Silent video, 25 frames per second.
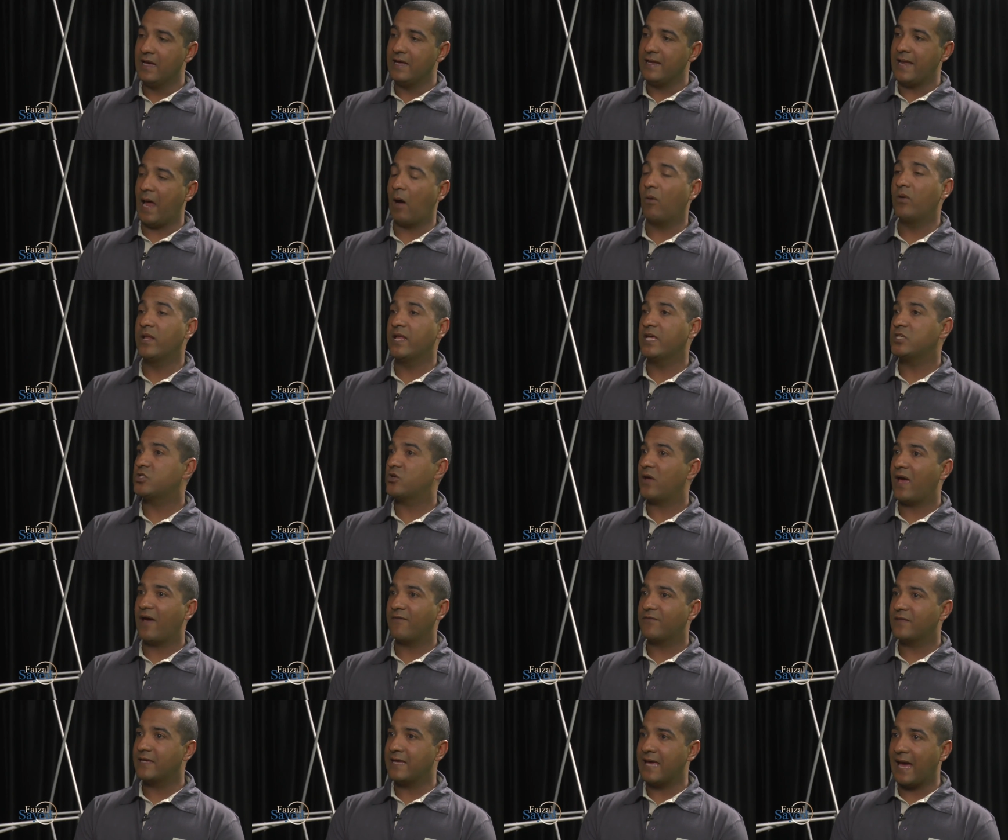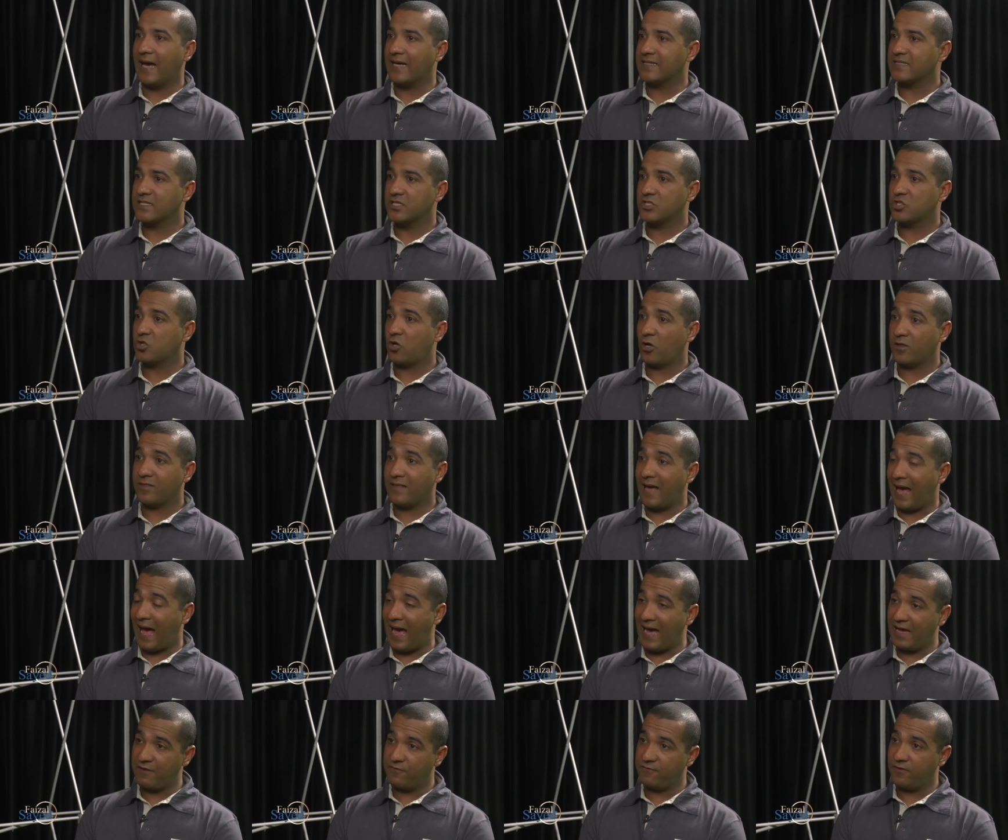Nowadays, you have the youngsters got the
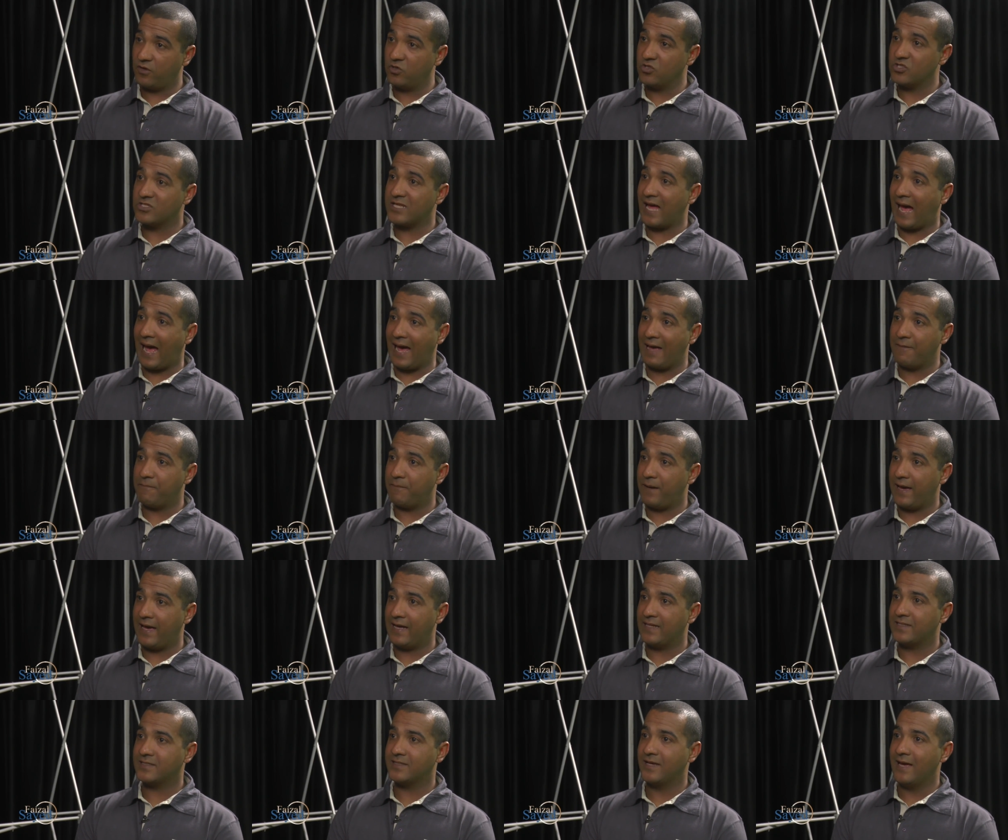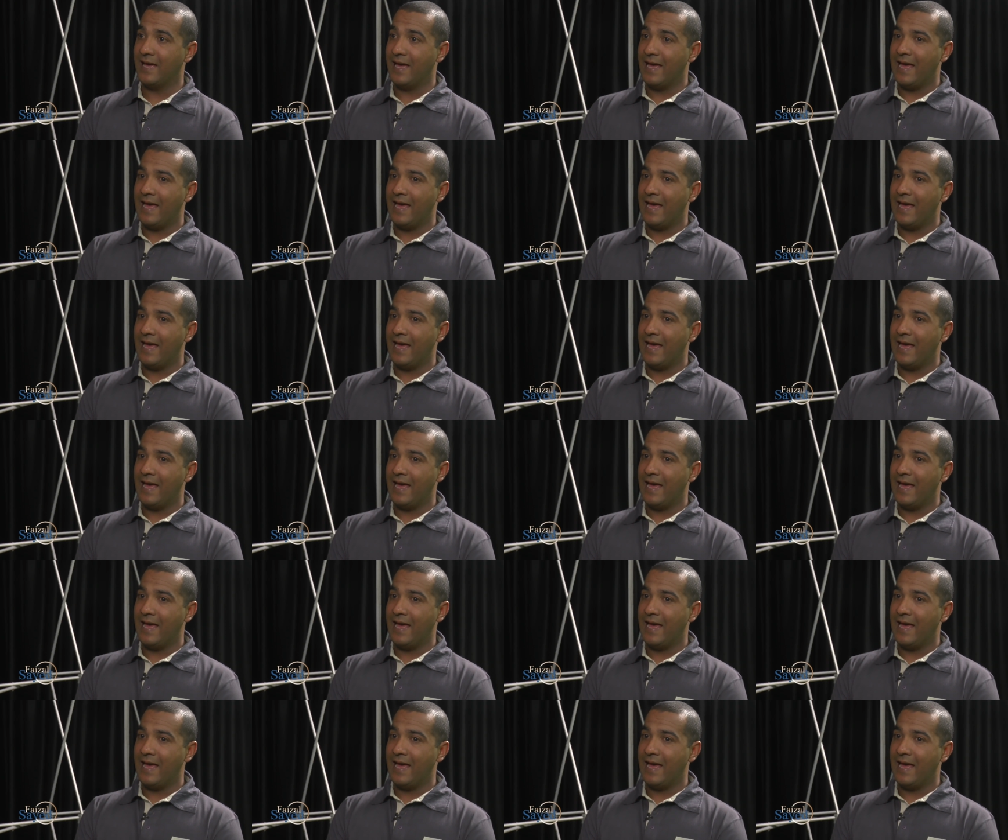iPhones, the iPads,